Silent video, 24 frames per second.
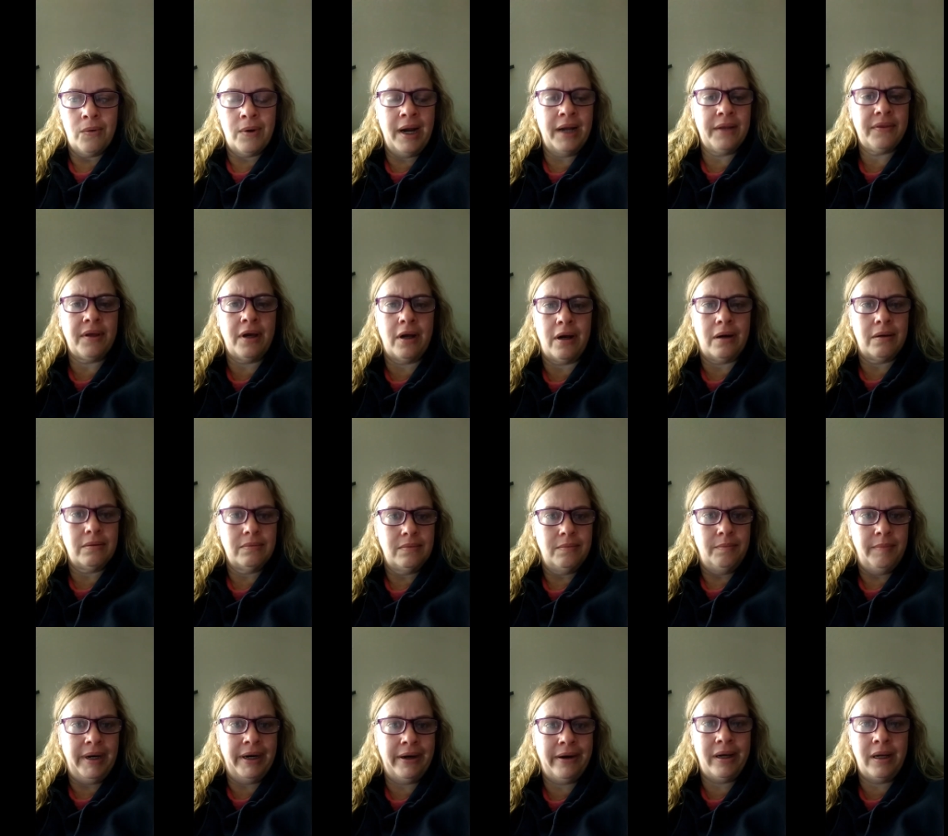Right there,
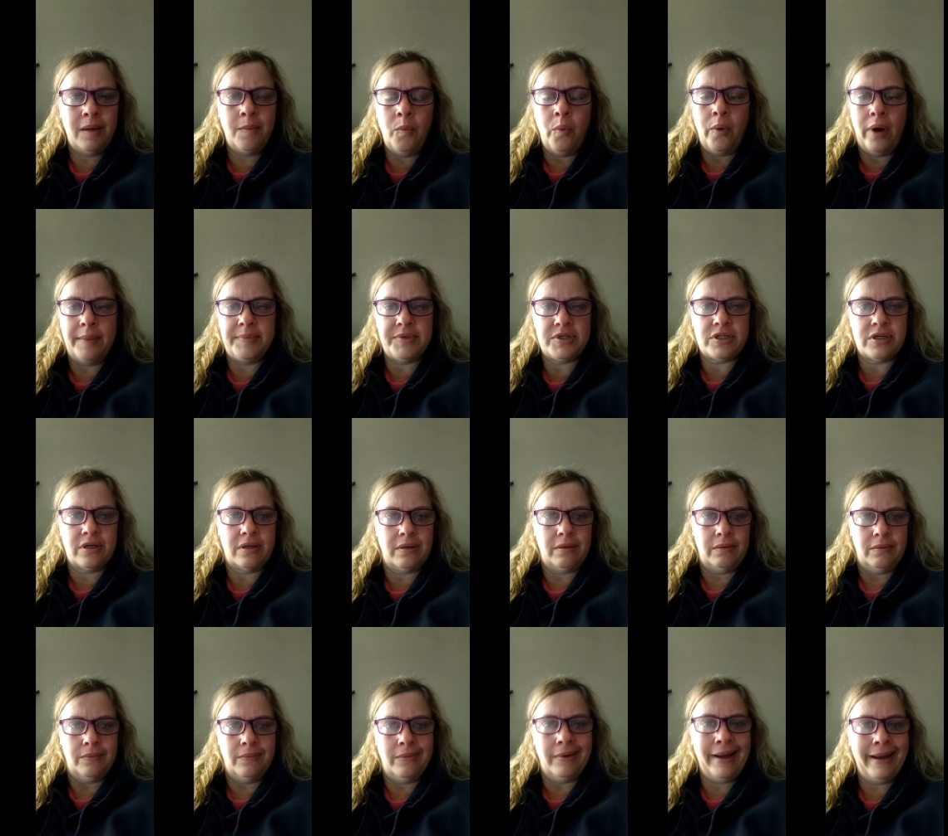Merriam
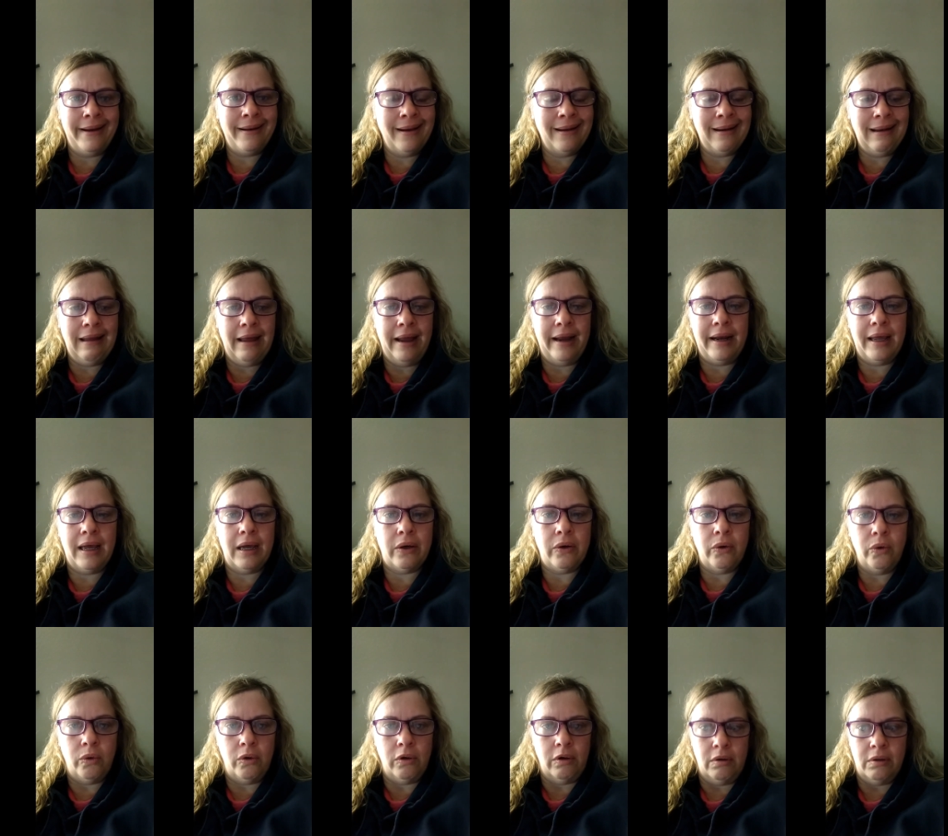Webster, right online at
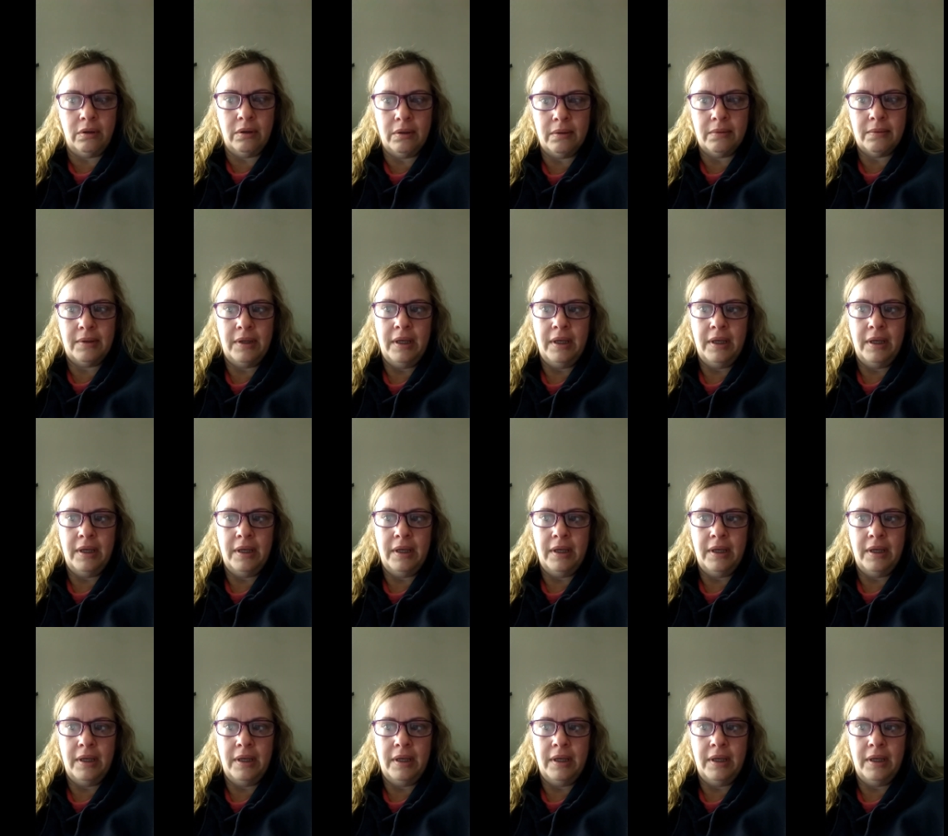Google.